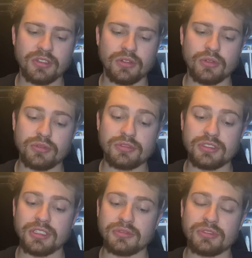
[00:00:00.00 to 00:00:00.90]
or
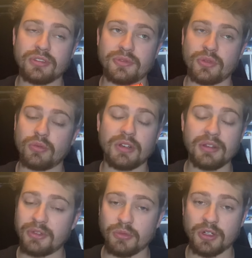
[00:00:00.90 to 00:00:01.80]
gel soft, or
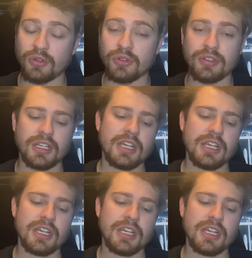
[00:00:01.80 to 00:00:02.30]
whatever you want to call it.